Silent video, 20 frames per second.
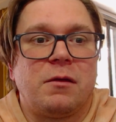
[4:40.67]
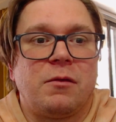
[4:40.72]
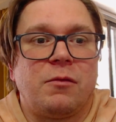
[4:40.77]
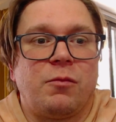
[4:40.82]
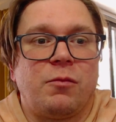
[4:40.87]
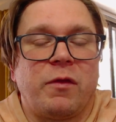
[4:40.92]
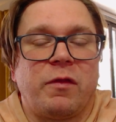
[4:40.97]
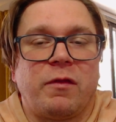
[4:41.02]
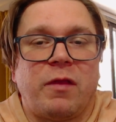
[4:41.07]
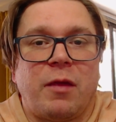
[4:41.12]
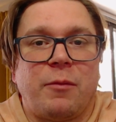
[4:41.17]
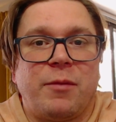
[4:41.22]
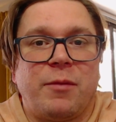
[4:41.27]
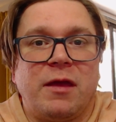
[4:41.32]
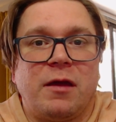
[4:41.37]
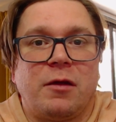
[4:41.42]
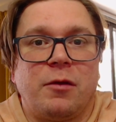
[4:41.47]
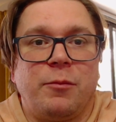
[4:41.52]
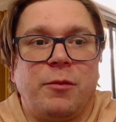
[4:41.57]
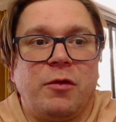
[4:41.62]
whether that
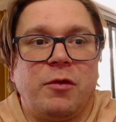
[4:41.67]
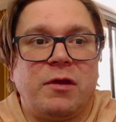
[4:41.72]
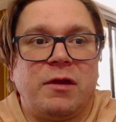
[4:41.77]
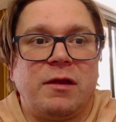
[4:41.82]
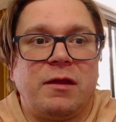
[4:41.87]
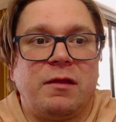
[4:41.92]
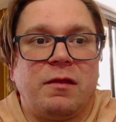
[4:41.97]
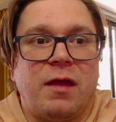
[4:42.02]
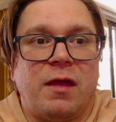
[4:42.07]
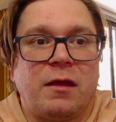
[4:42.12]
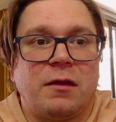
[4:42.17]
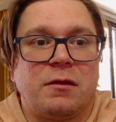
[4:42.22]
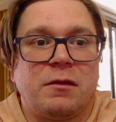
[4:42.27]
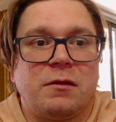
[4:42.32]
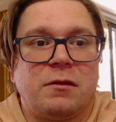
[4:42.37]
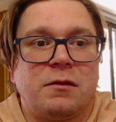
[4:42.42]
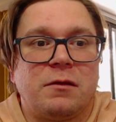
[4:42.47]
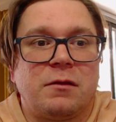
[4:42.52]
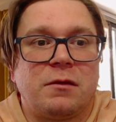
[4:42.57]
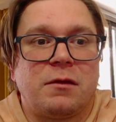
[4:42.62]
be a community that
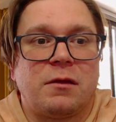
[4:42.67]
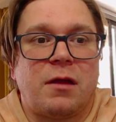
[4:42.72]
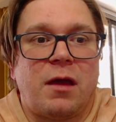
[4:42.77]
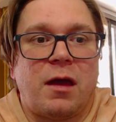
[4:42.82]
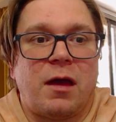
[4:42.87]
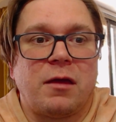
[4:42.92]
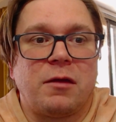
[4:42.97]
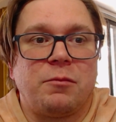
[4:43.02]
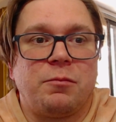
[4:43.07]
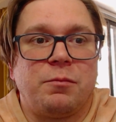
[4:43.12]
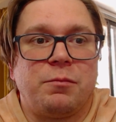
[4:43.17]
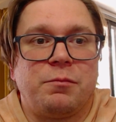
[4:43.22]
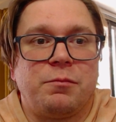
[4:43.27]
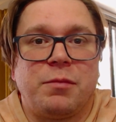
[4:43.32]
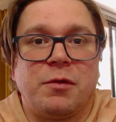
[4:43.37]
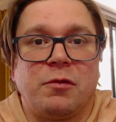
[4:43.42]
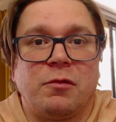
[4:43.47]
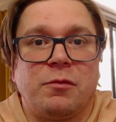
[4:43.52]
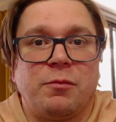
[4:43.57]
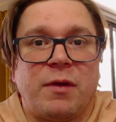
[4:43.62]
I
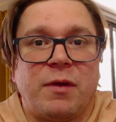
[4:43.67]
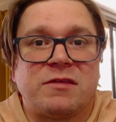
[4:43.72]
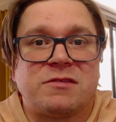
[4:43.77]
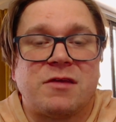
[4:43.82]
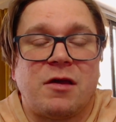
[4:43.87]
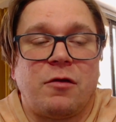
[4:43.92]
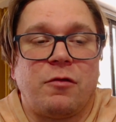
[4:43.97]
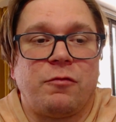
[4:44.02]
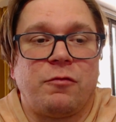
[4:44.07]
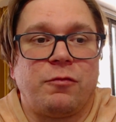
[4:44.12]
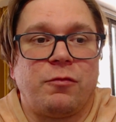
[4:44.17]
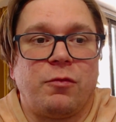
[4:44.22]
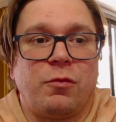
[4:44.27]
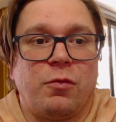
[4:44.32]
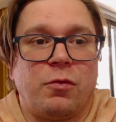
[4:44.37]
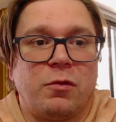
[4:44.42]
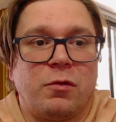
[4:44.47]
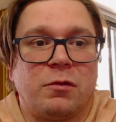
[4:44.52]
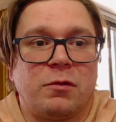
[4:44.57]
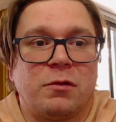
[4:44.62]
build myself
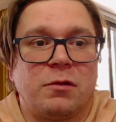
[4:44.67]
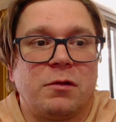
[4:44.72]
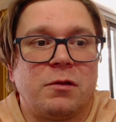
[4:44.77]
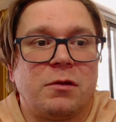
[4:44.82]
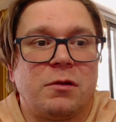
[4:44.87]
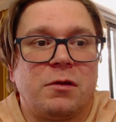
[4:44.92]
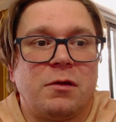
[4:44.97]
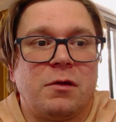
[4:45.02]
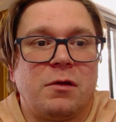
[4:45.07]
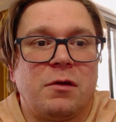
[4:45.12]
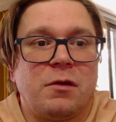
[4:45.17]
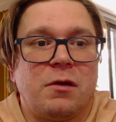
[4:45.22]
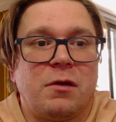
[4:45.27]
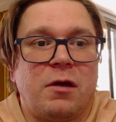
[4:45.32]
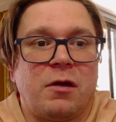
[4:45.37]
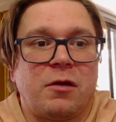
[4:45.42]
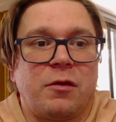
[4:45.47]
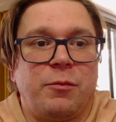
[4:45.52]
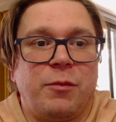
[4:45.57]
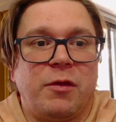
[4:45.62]
or
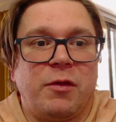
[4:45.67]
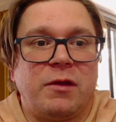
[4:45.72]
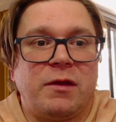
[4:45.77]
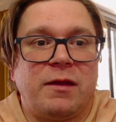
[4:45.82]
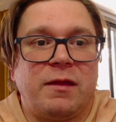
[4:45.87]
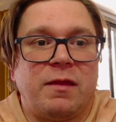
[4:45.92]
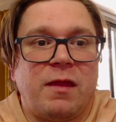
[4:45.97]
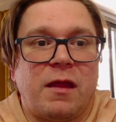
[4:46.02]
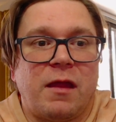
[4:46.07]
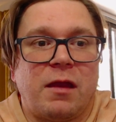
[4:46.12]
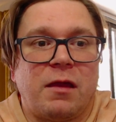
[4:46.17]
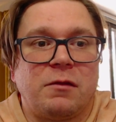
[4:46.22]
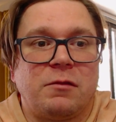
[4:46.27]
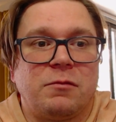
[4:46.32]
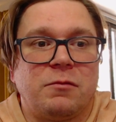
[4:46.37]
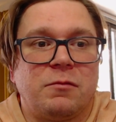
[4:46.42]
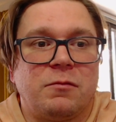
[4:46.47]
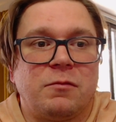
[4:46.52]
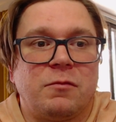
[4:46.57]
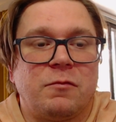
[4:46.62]
a community that I
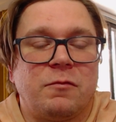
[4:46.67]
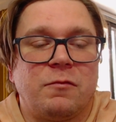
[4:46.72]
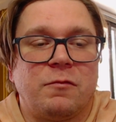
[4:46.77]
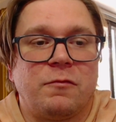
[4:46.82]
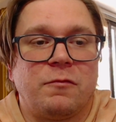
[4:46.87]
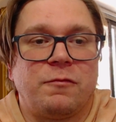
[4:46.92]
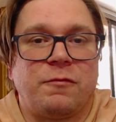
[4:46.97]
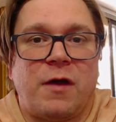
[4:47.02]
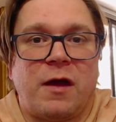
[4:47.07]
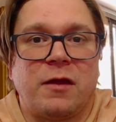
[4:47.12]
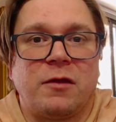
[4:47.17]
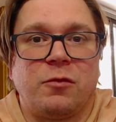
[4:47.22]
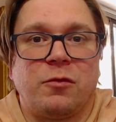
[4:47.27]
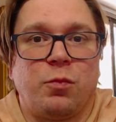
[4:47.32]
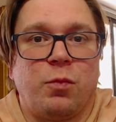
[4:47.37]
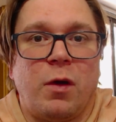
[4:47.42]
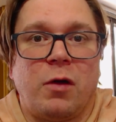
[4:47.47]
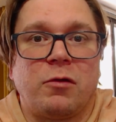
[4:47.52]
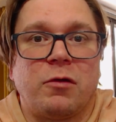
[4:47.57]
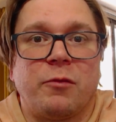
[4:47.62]
find
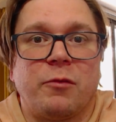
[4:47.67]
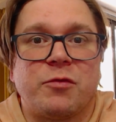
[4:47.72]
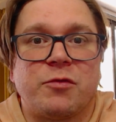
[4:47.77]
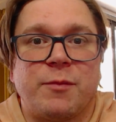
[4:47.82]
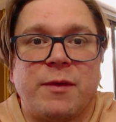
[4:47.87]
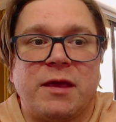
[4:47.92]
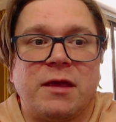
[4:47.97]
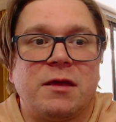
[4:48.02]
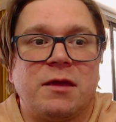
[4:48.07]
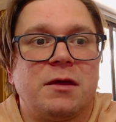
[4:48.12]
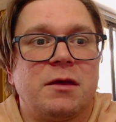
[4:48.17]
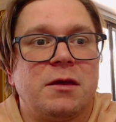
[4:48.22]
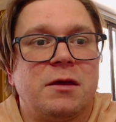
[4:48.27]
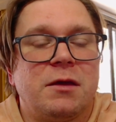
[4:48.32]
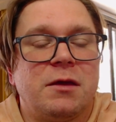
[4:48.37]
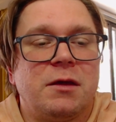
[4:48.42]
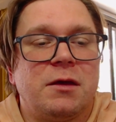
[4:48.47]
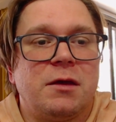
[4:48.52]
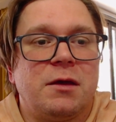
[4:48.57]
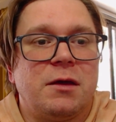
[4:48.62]
welcomes me,
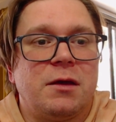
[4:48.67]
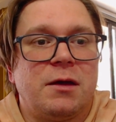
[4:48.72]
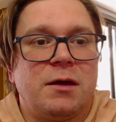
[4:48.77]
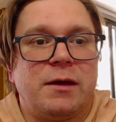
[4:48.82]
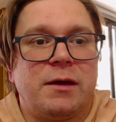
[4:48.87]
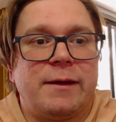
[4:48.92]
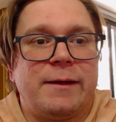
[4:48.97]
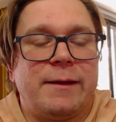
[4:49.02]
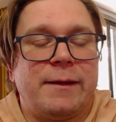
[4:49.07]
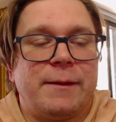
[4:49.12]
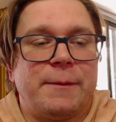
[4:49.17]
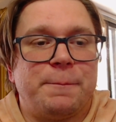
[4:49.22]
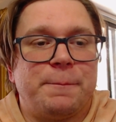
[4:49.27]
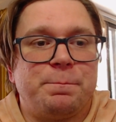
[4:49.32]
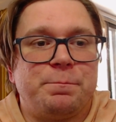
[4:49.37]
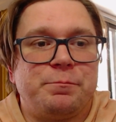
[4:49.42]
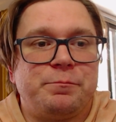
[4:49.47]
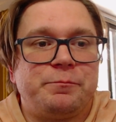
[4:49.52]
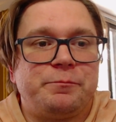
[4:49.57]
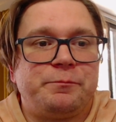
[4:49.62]

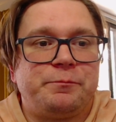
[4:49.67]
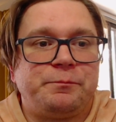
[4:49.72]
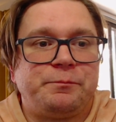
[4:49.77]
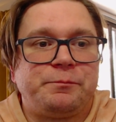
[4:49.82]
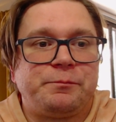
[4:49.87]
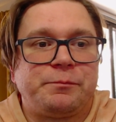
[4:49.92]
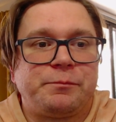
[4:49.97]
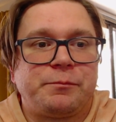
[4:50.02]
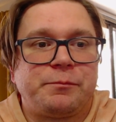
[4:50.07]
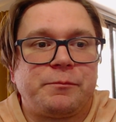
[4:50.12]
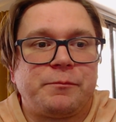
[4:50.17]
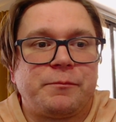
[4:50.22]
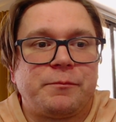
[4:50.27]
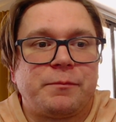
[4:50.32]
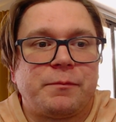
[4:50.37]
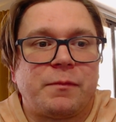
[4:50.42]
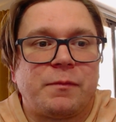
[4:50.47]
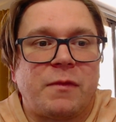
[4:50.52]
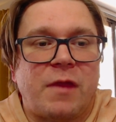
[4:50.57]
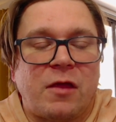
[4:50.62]

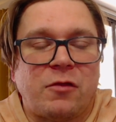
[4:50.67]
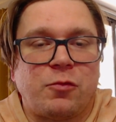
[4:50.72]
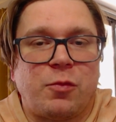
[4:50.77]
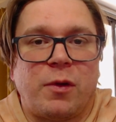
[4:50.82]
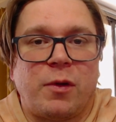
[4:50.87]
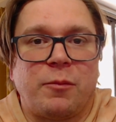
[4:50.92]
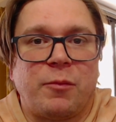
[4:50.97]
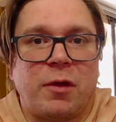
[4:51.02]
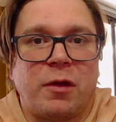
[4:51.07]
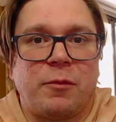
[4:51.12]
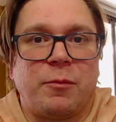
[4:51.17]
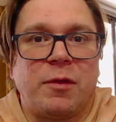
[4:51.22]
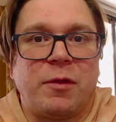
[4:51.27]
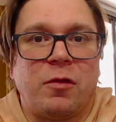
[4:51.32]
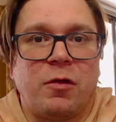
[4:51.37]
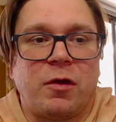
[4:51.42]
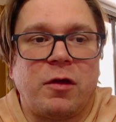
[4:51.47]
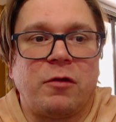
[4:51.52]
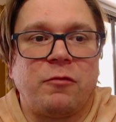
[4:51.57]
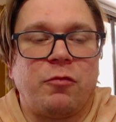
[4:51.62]
that's what I'm going to be
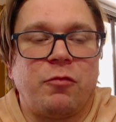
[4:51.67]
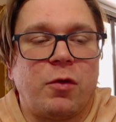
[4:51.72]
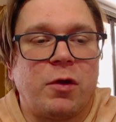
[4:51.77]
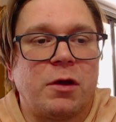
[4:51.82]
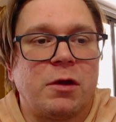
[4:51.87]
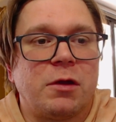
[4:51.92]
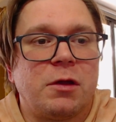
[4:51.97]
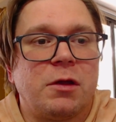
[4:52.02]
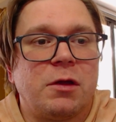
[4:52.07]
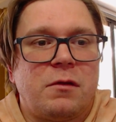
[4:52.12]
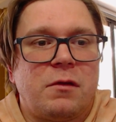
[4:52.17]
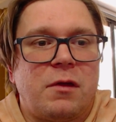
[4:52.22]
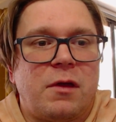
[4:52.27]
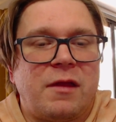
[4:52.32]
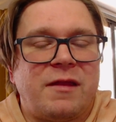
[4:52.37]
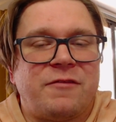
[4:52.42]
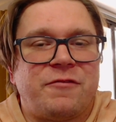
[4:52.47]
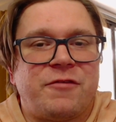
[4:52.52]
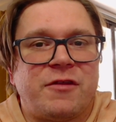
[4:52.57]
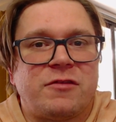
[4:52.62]
looking for.
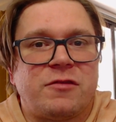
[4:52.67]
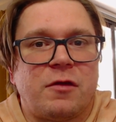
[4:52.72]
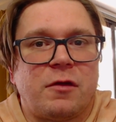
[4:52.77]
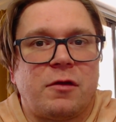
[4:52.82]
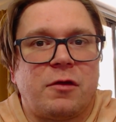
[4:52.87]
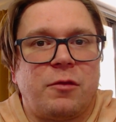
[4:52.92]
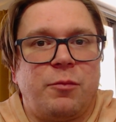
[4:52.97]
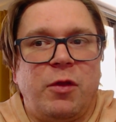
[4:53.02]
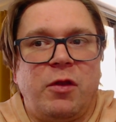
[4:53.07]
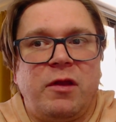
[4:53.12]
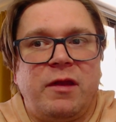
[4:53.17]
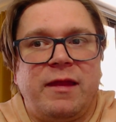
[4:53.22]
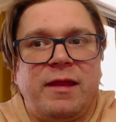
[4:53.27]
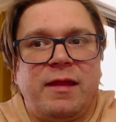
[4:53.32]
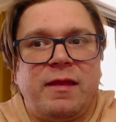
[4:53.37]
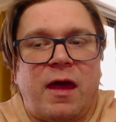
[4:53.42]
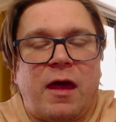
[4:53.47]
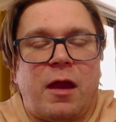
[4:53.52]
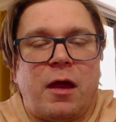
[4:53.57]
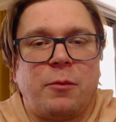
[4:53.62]
And if it's a community
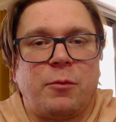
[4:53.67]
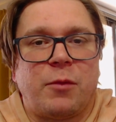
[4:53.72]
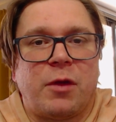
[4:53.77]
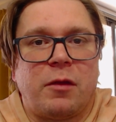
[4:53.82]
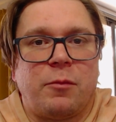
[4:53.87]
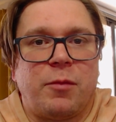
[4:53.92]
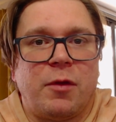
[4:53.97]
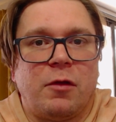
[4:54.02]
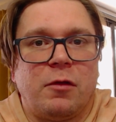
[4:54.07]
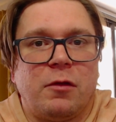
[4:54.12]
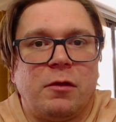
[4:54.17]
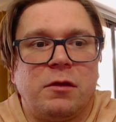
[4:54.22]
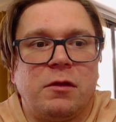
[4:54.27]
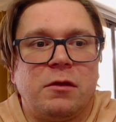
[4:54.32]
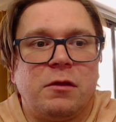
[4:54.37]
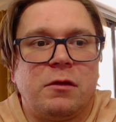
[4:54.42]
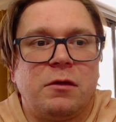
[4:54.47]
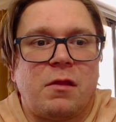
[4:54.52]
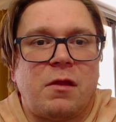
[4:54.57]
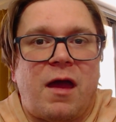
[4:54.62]
that I'm going to build,
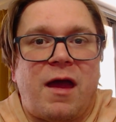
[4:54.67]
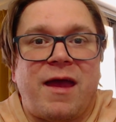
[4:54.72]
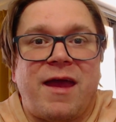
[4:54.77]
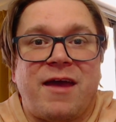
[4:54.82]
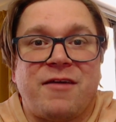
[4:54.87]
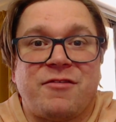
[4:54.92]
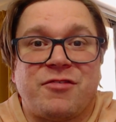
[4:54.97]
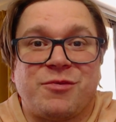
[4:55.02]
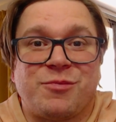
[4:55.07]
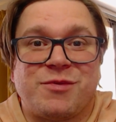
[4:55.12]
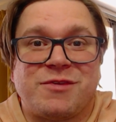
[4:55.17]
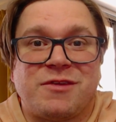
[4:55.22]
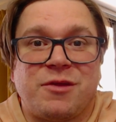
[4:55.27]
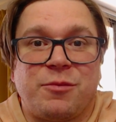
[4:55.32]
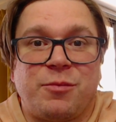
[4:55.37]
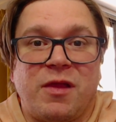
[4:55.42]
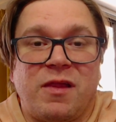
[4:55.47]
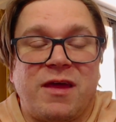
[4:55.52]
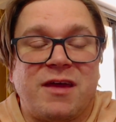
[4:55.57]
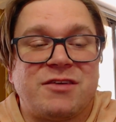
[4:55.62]
I have some
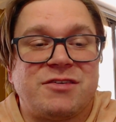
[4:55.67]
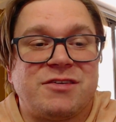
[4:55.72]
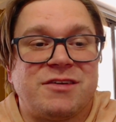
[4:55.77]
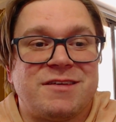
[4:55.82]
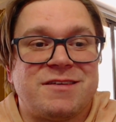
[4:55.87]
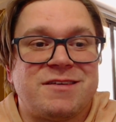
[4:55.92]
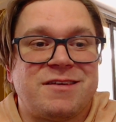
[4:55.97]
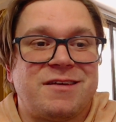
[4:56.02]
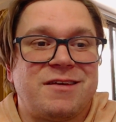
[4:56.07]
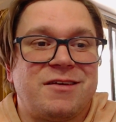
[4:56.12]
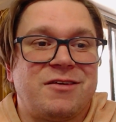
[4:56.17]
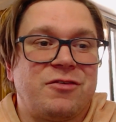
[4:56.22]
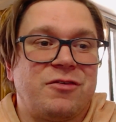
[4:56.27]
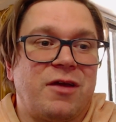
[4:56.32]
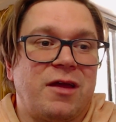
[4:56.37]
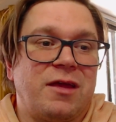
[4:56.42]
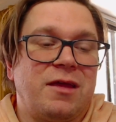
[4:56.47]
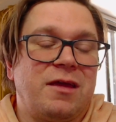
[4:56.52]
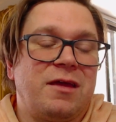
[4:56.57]
stipulations, right?